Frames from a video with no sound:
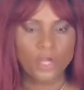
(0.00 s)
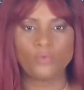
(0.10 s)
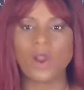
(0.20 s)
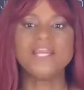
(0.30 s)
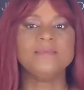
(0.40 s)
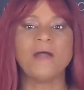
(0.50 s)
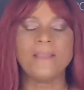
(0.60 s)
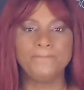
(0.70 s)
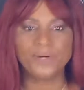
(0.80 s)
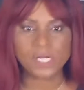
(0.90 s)
Writing
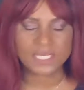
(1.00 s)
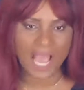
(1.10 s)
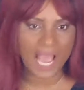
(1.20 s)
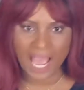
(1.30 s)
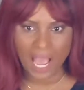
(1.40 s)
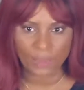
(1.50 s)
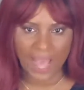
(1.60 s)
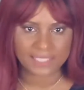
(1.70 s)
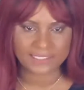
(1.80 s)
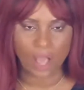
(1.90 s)
my book
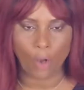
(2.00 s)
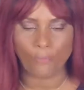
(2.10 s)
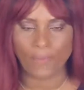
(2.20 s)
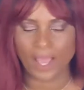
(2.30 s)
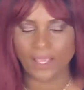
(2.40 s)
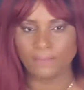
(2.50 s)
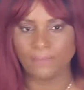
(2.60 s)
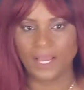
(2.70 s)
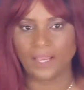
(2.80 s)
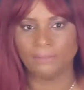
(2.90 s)
has helped my
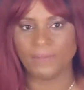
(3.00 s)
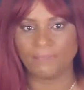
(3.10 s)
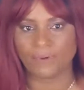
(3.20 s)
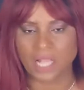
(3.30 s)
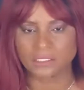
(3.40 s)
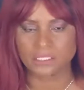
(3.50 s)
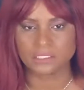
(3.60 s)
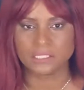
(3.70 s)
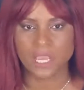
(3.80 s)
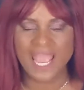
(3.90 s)
practice.